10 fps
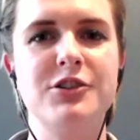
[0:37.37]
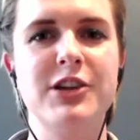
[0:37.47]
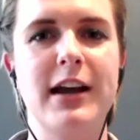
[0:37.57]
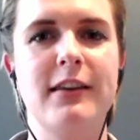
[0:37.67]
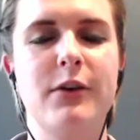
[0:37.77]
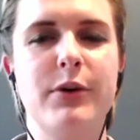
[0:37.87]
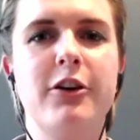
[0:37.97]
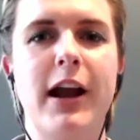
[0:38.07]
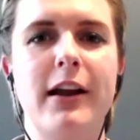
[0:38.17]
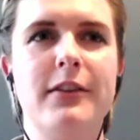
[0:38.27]
project that we
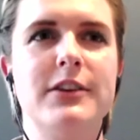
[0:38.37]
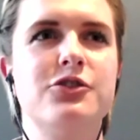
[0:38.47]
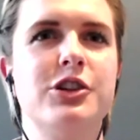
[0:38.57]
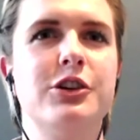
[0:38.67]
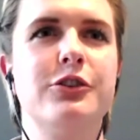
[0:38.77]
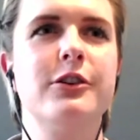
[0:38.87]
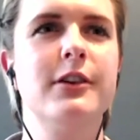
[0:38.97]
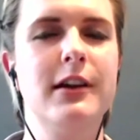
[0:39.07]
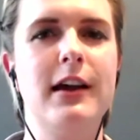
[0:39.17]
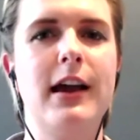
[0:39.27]
created this
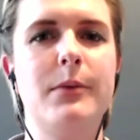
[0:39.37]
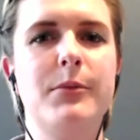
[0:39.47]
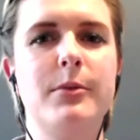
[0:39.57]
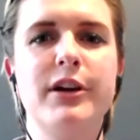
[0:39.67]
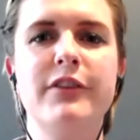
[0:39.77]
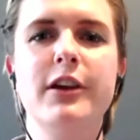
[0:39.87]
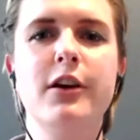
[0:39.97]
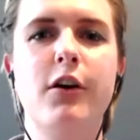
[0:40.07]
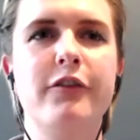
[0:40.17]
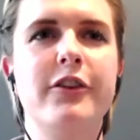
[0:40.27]
June, and I'm going to
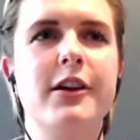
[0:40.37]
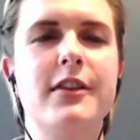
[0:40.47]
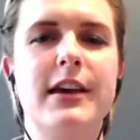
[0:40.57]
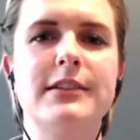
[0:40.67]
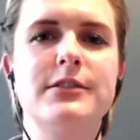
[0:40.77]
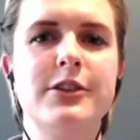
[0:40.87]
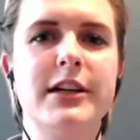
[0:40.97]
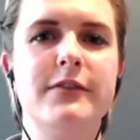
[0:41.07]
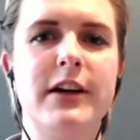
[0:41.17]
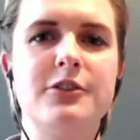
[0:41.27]
briefly go over the
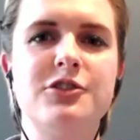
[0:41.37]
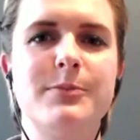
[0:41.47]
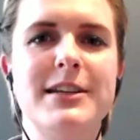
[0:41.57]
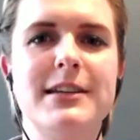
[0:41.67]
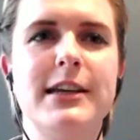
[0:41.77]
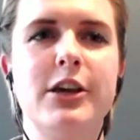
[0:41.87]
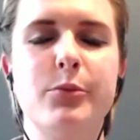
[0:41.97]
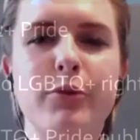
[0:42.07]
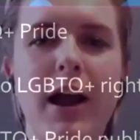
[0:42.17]
history of L G B T Q